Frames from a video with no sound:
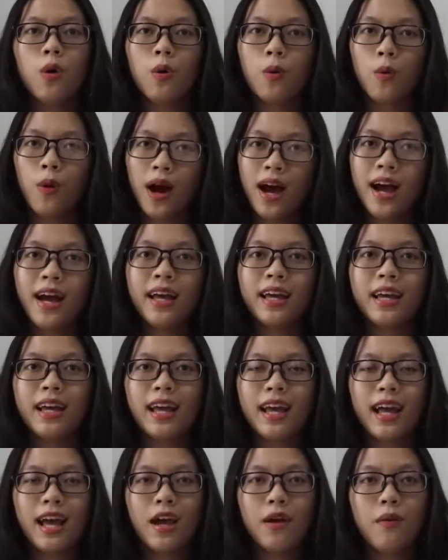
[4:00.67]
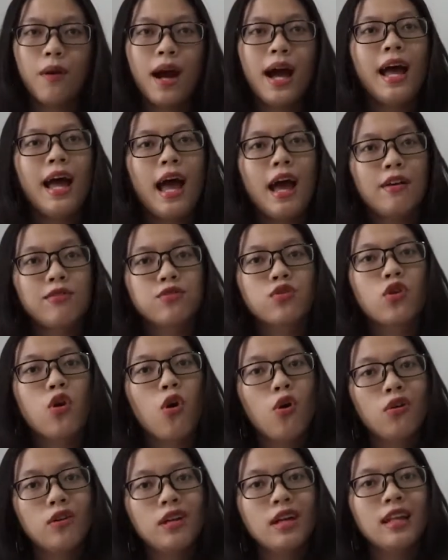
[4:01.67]
Why I have
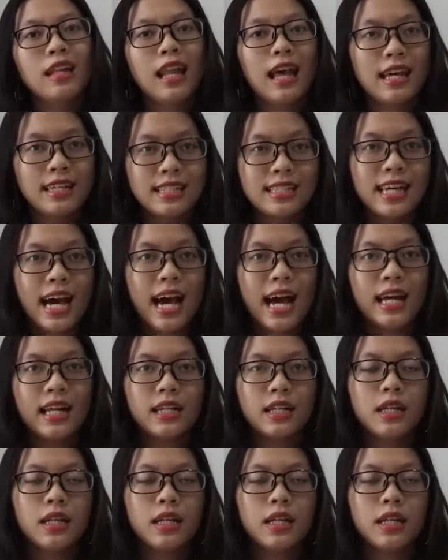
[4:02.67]
called it like that?